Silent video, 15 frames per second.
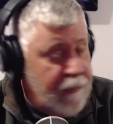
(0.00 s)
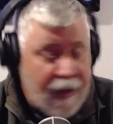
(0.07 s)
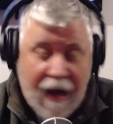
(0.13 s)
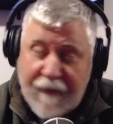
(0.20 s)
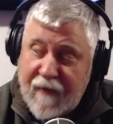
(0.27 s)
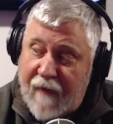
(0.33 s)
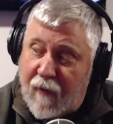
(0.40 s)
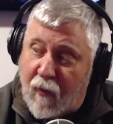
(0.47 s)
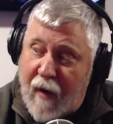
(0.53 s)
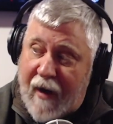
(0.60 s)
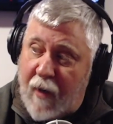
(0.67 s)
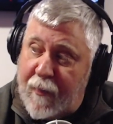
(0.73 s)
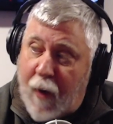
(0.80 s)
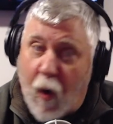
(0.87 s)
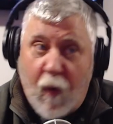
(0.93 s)
But I've never
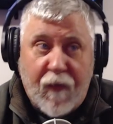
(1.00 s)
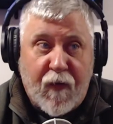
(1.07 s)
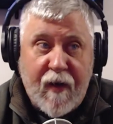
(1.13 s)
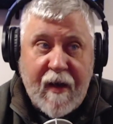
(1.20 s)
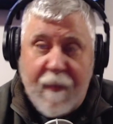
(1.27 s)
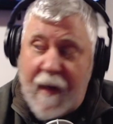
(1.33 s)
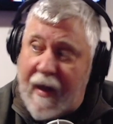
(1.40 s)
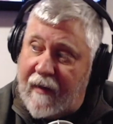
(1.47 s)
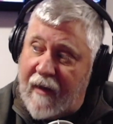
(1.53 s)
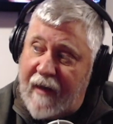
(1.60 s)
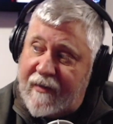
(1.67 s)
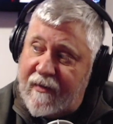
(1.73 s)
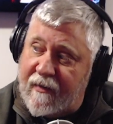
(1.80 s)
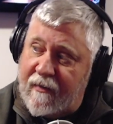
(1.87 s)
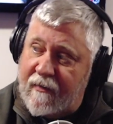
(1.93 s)
ran a poll for any of my
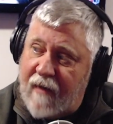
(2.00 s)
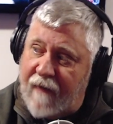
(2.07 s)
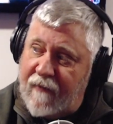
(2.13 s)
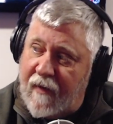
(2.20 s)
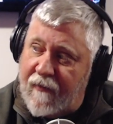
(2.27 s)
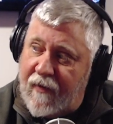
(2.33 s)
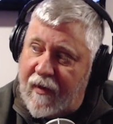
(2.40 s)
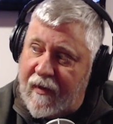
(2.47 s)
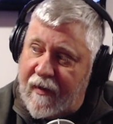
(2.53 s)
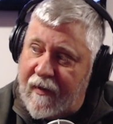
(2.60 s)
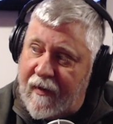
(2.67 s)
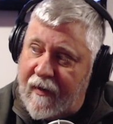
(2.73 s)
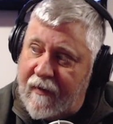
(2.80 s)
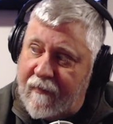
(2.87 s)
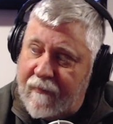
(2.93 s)
elections. I've never done any of
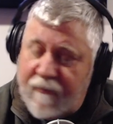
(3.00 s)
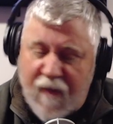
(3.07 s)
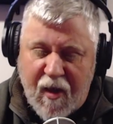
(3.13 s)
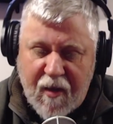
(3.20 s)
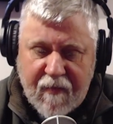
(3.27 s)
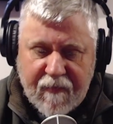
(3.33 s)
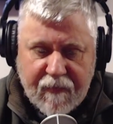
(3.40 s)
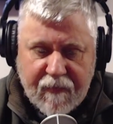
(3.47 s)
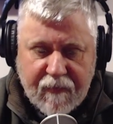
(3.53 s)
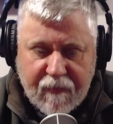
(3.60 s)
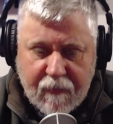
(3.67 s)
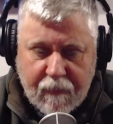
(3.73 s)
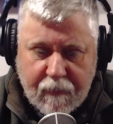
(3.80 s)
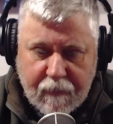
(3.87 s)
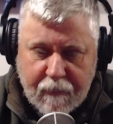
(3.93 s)
that. No.
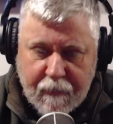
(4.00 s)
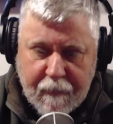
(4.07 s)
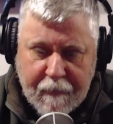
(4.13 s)
Yeah.